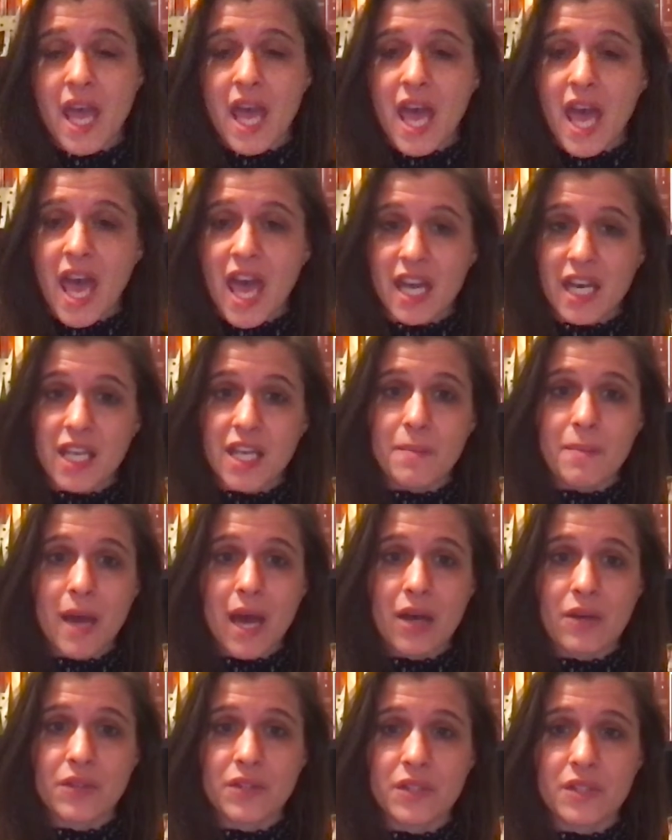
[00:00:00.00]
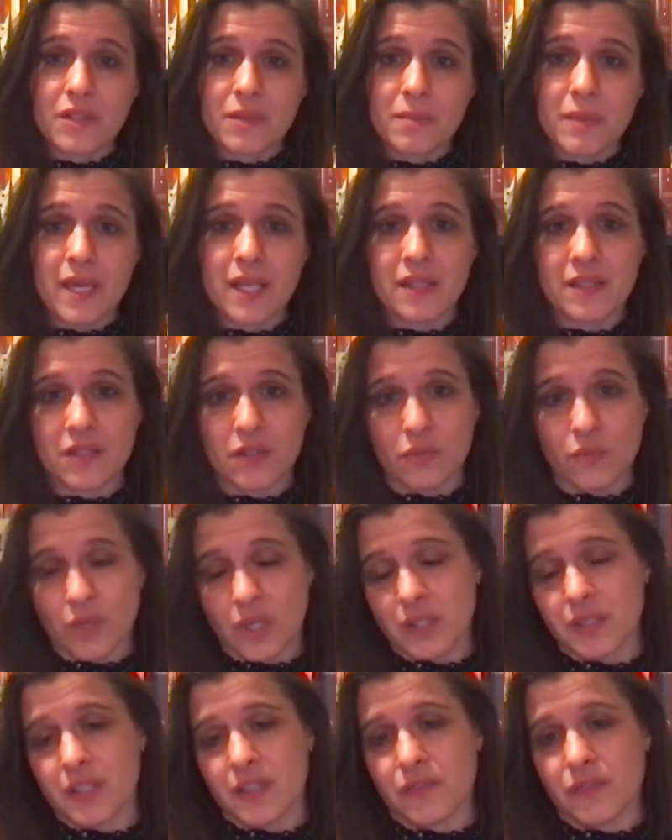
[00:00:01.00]
Any amount makes a
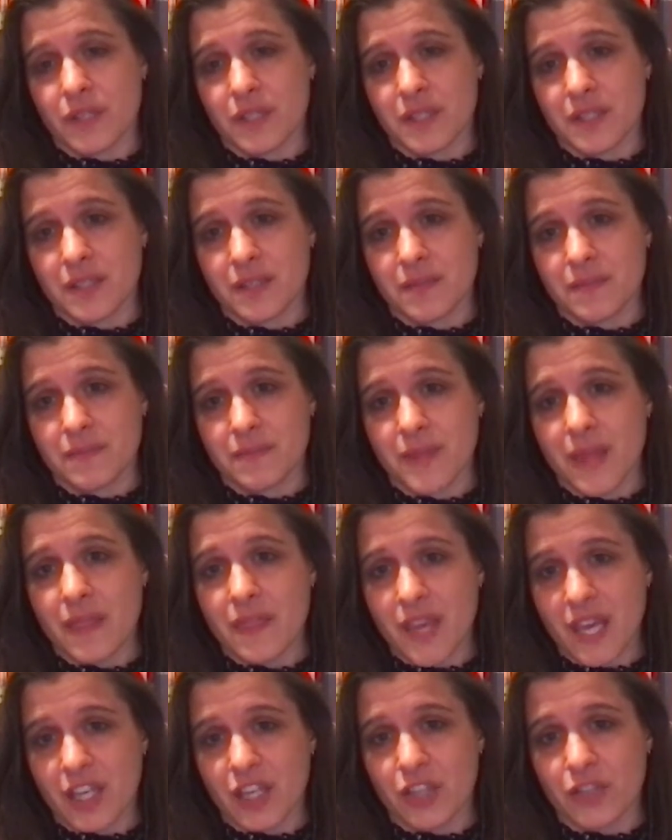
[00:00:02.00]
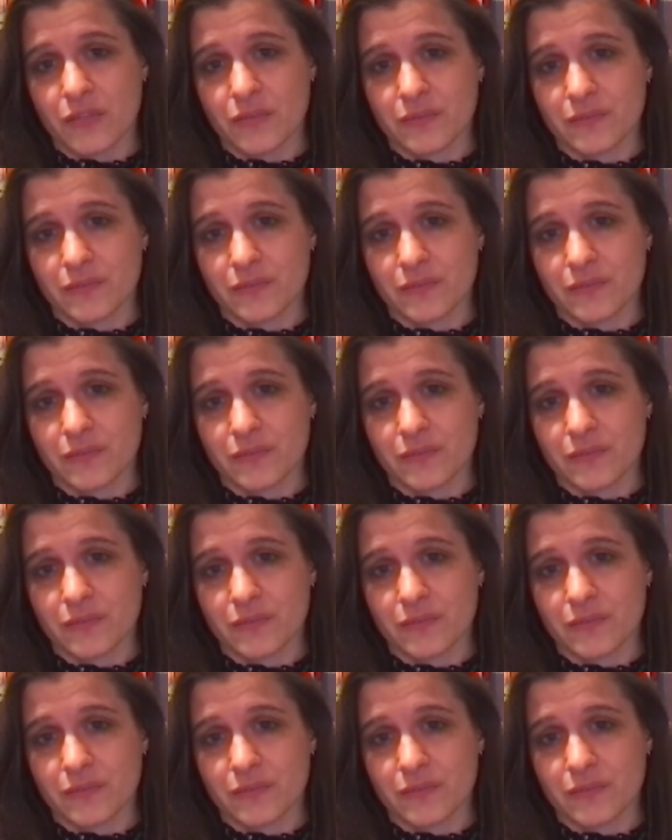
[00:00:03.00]
real difference. And thank you.